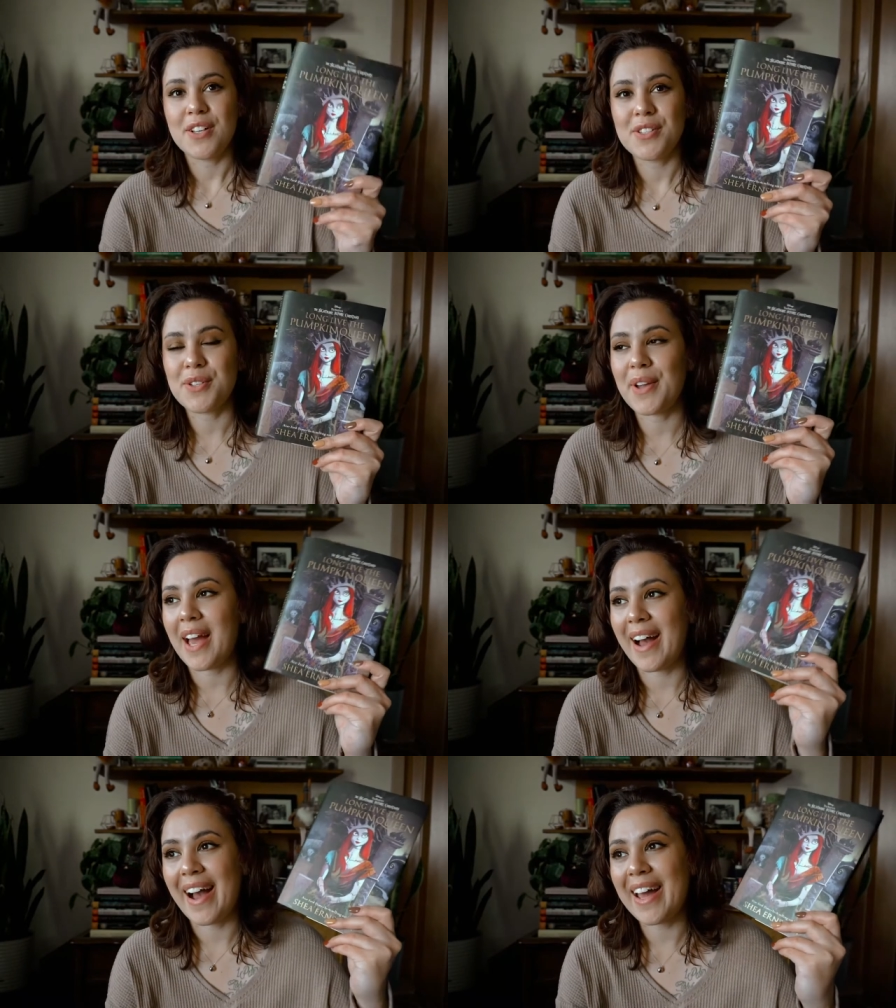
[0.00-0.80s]
So
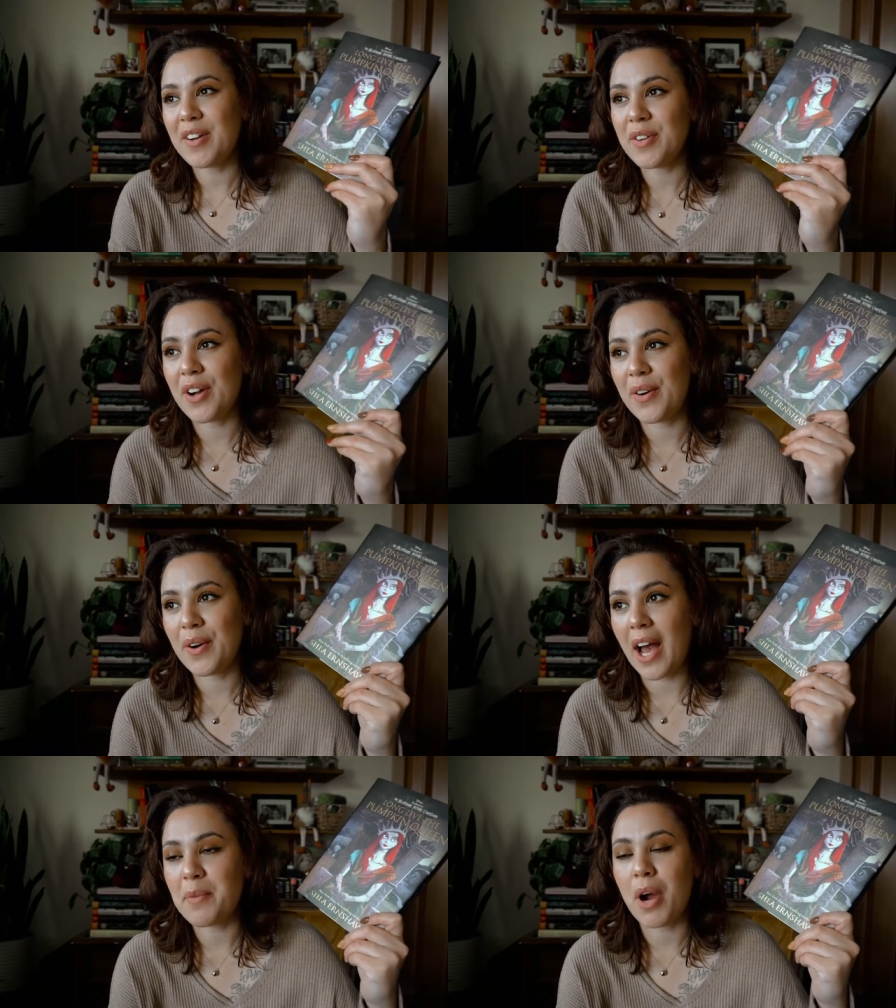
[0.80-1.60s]
yeah, I don't
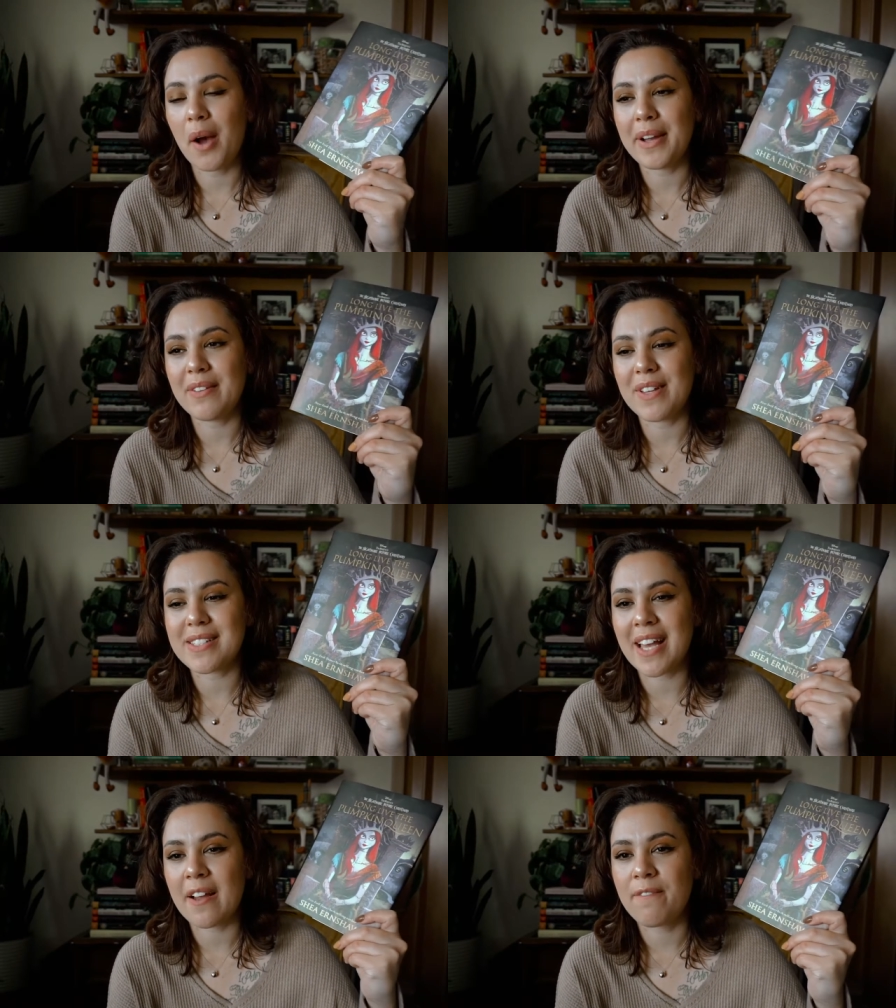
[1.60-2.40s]
know. I'd probably give
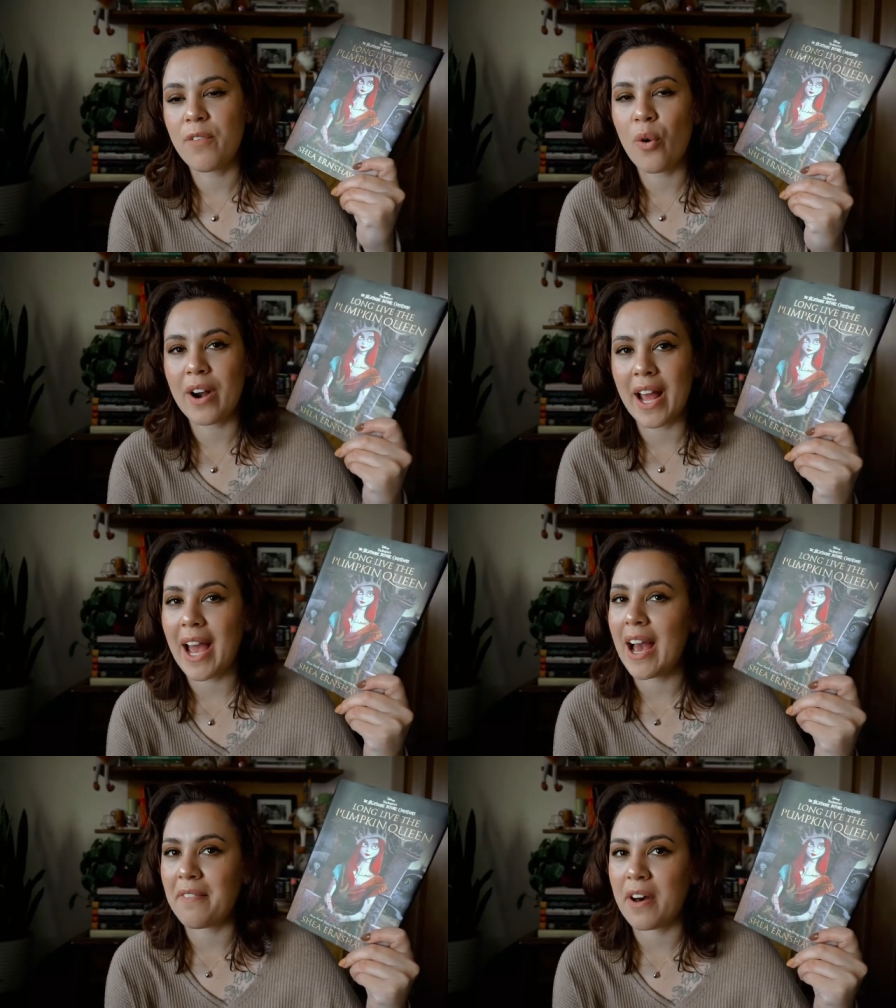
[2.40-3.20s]
this like four and a
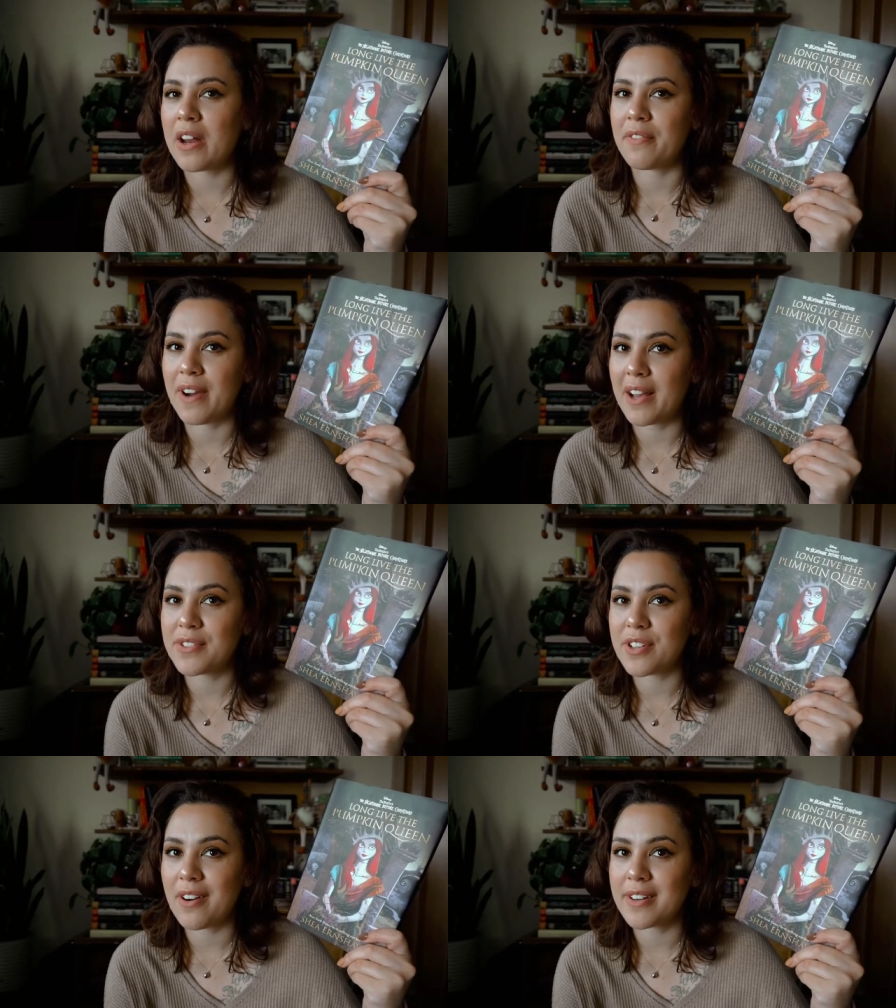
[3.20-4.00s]
half out of five
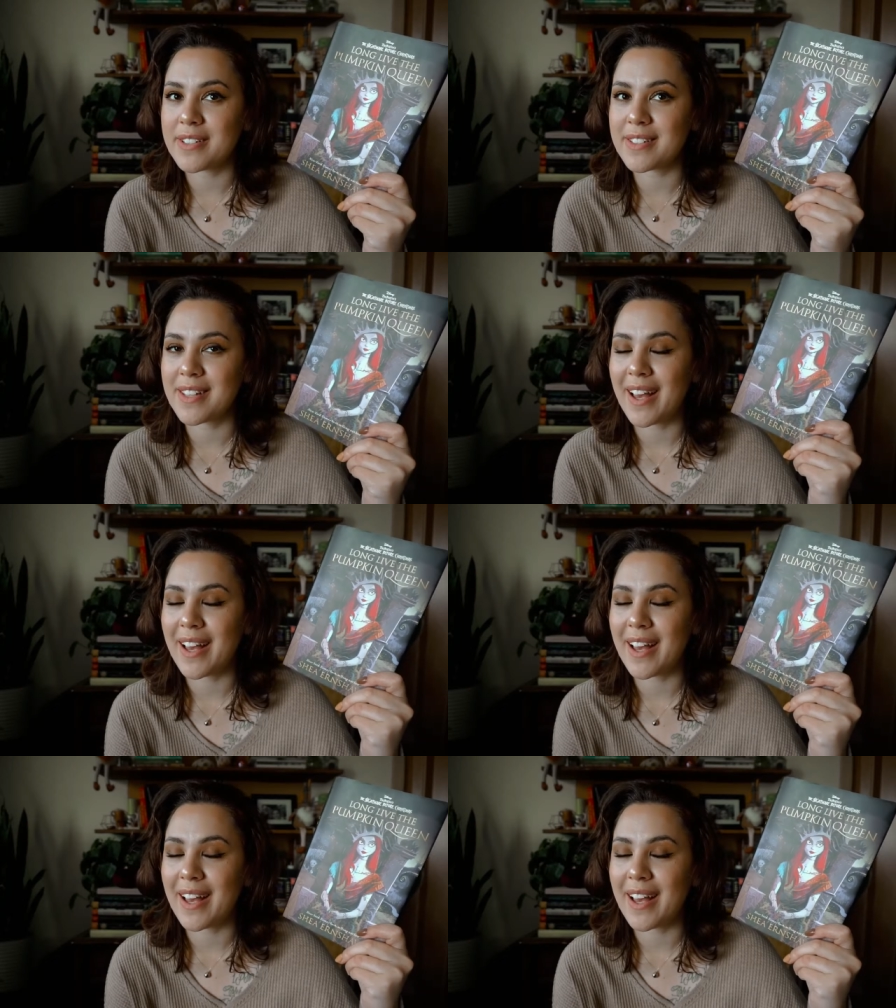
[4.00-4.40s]
stars.